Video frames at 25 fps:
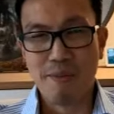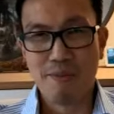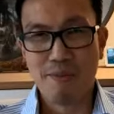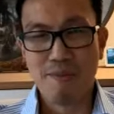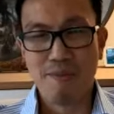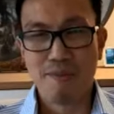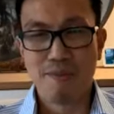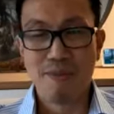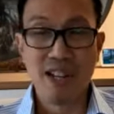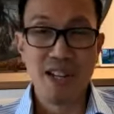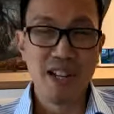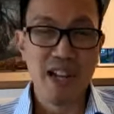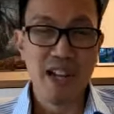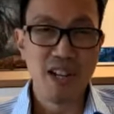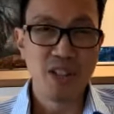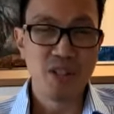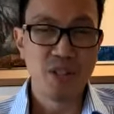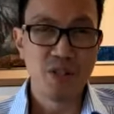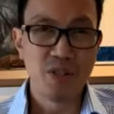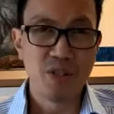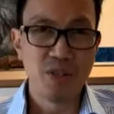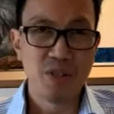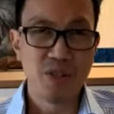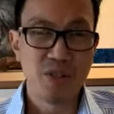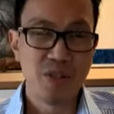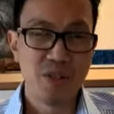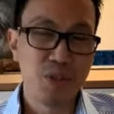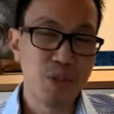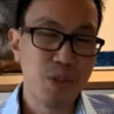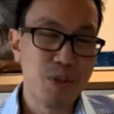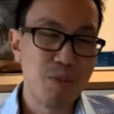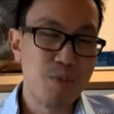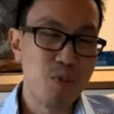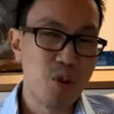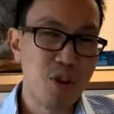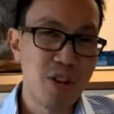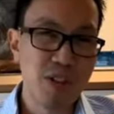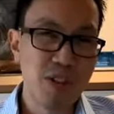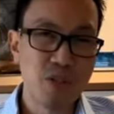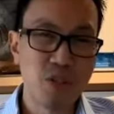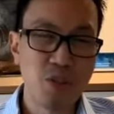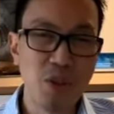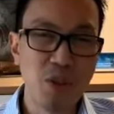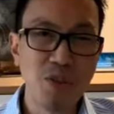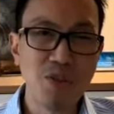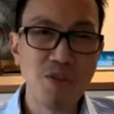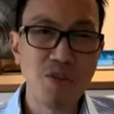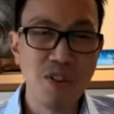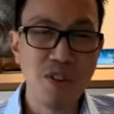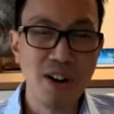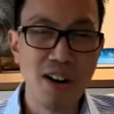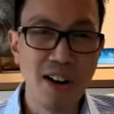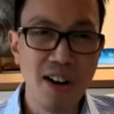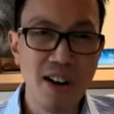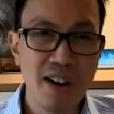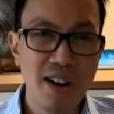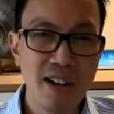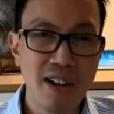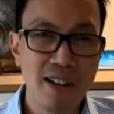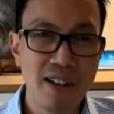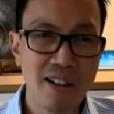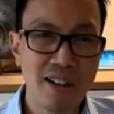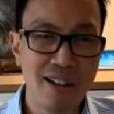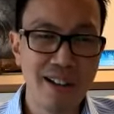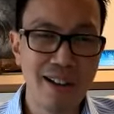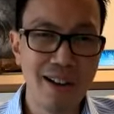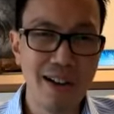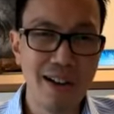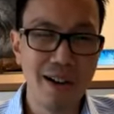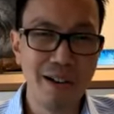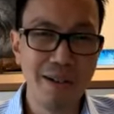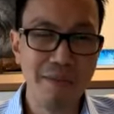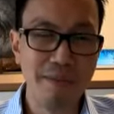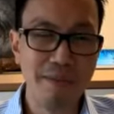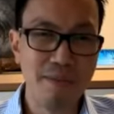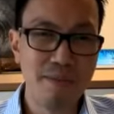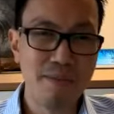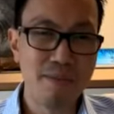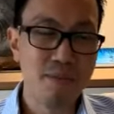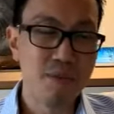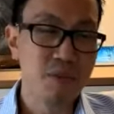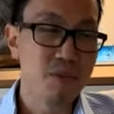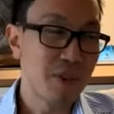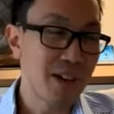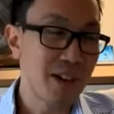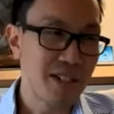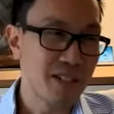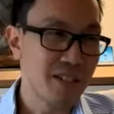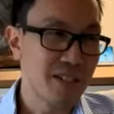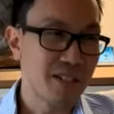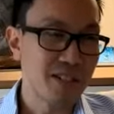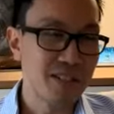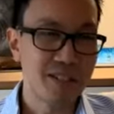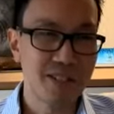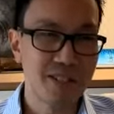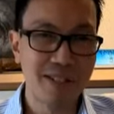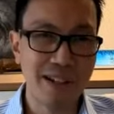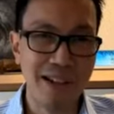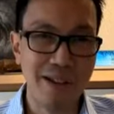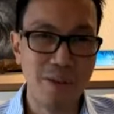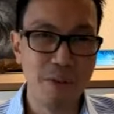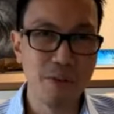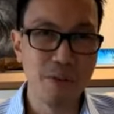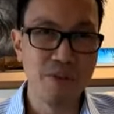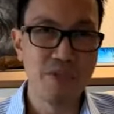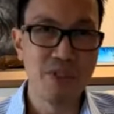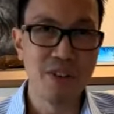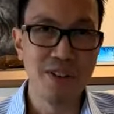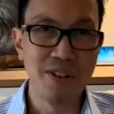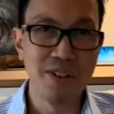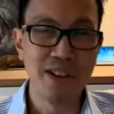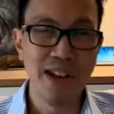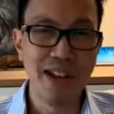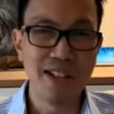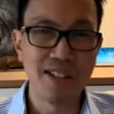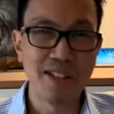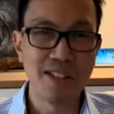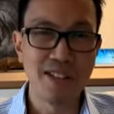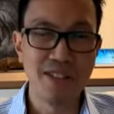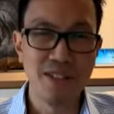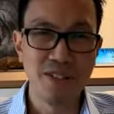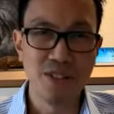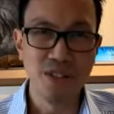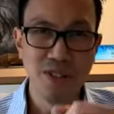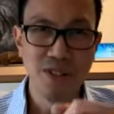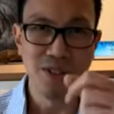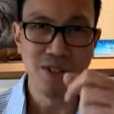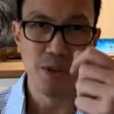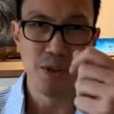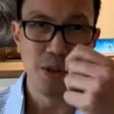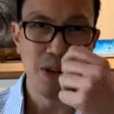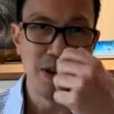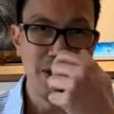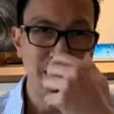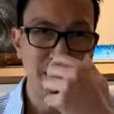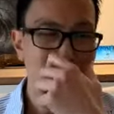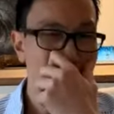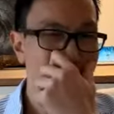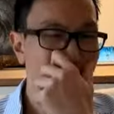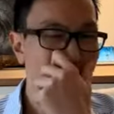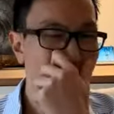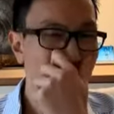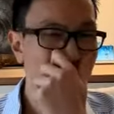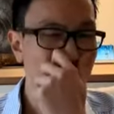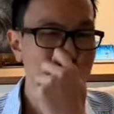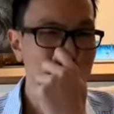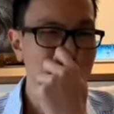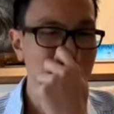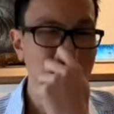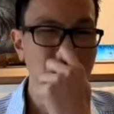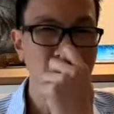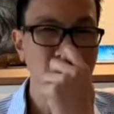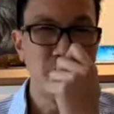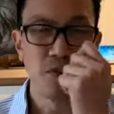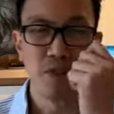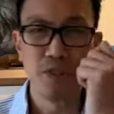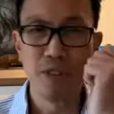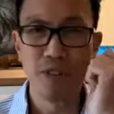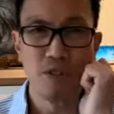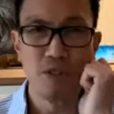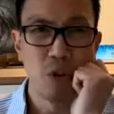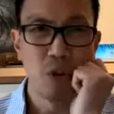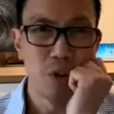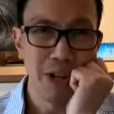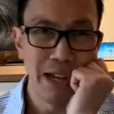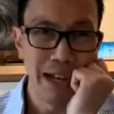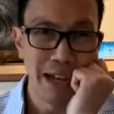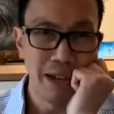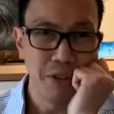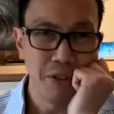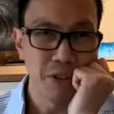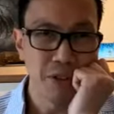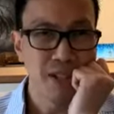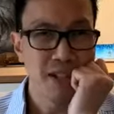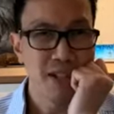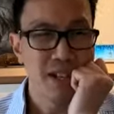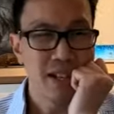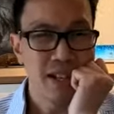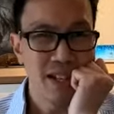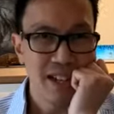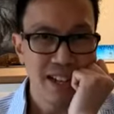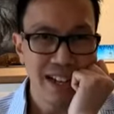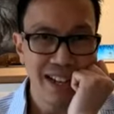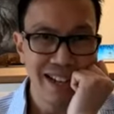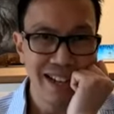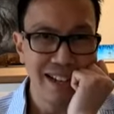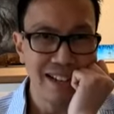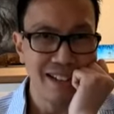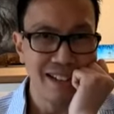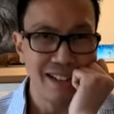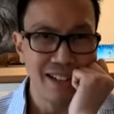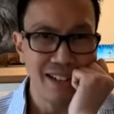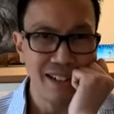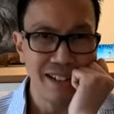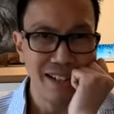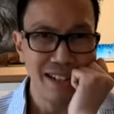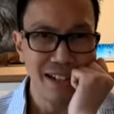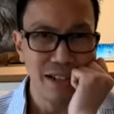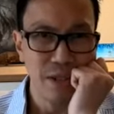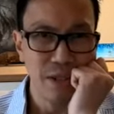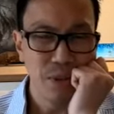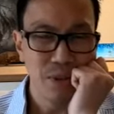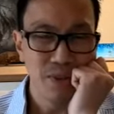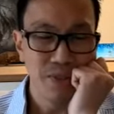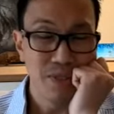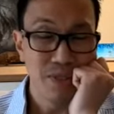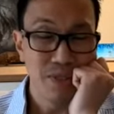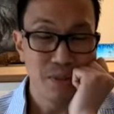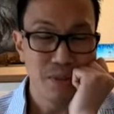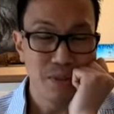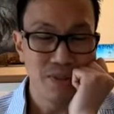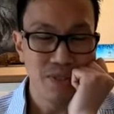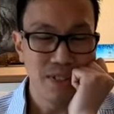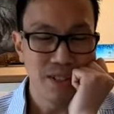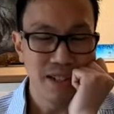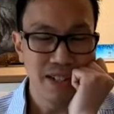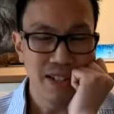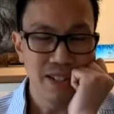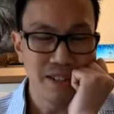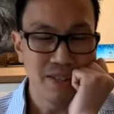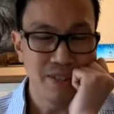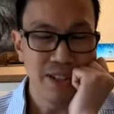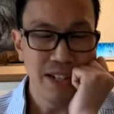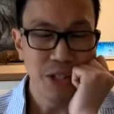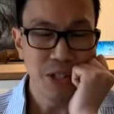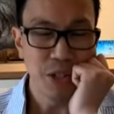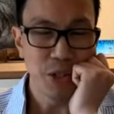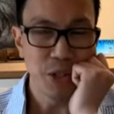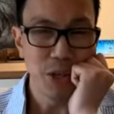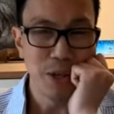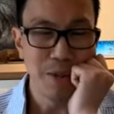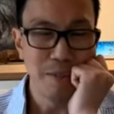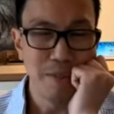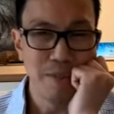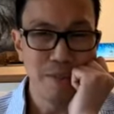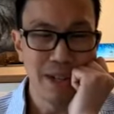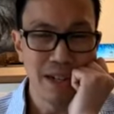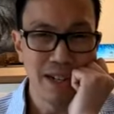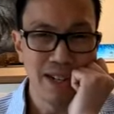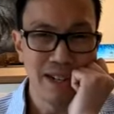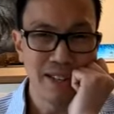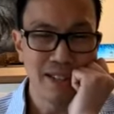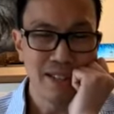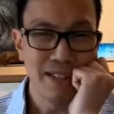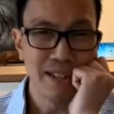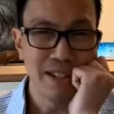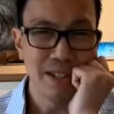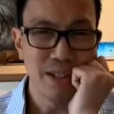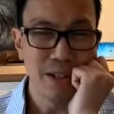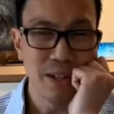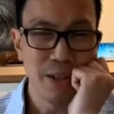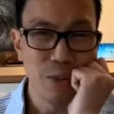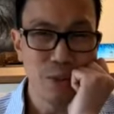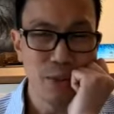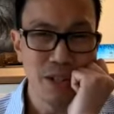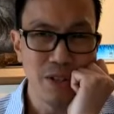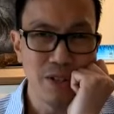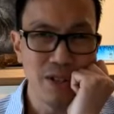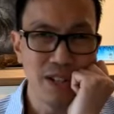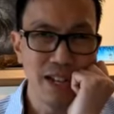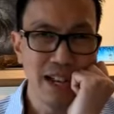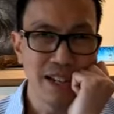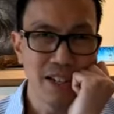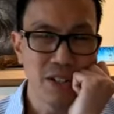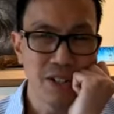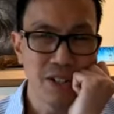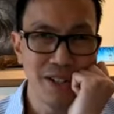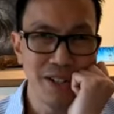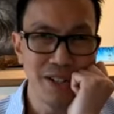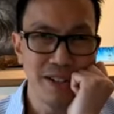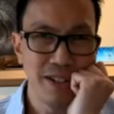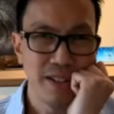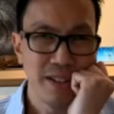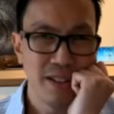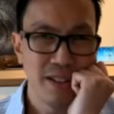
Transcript: medication has only brought us so far. Great that we've got the vaccines. I was involved with the rollout, and we've done a great job. But I think when you catch it,